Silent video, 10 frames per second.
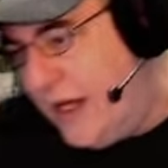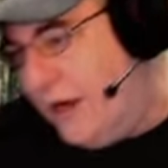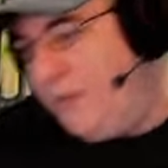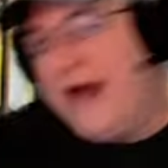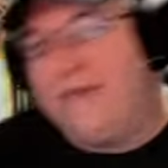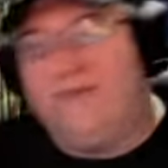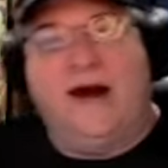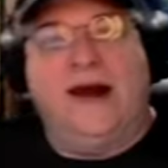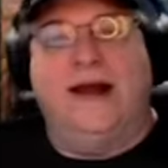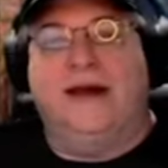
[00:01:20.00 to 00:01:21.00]
Black
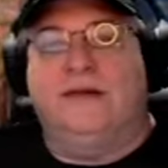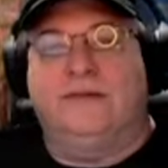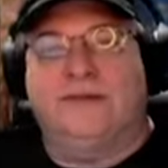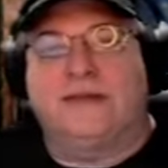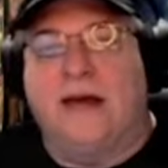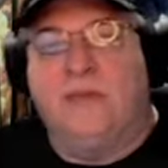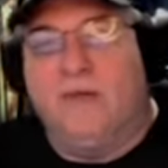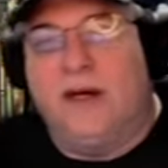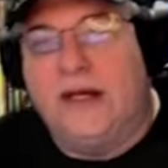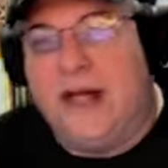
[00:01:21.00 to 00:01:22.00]
Friday, Cyber
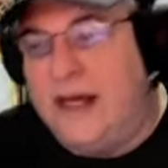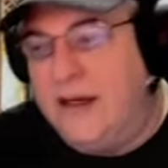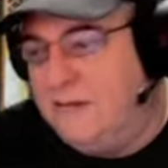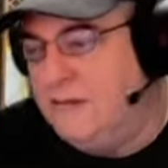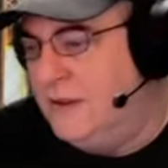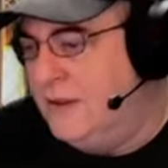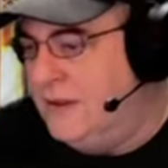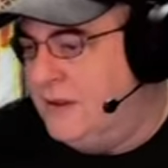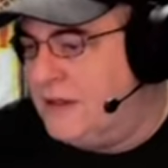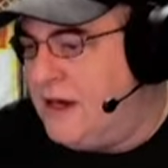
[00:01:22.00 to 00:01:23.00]
Monday
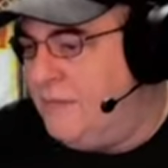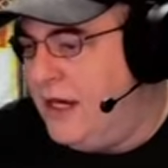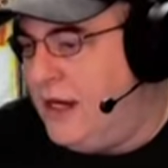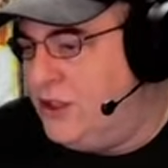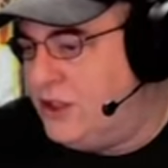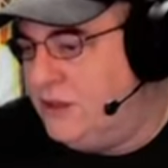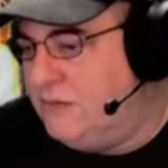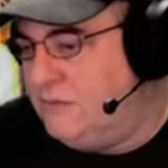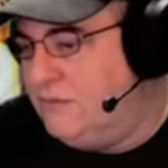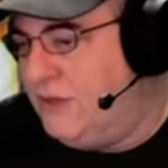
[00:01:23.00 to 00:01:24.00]

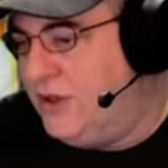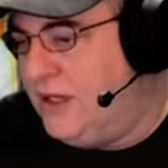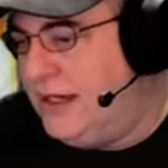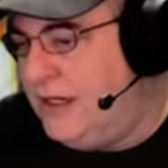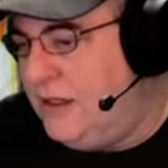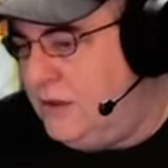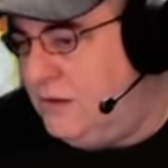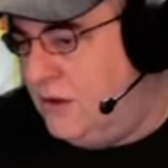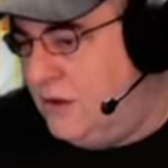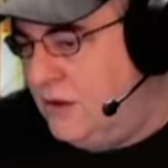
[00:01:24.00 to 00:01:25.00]
combination thingy.
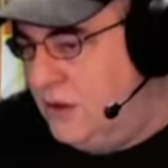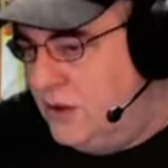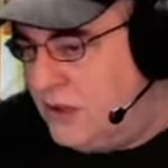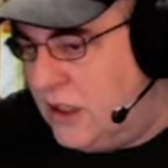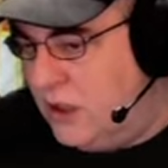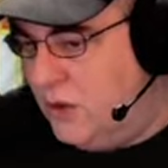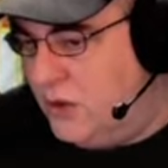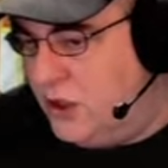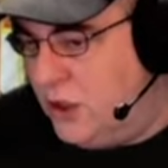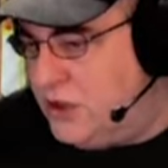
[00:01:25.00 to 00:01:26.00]
So
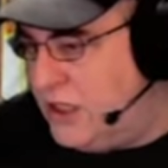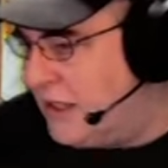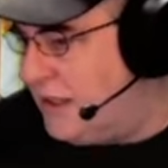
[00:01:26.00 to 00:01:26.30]
go check them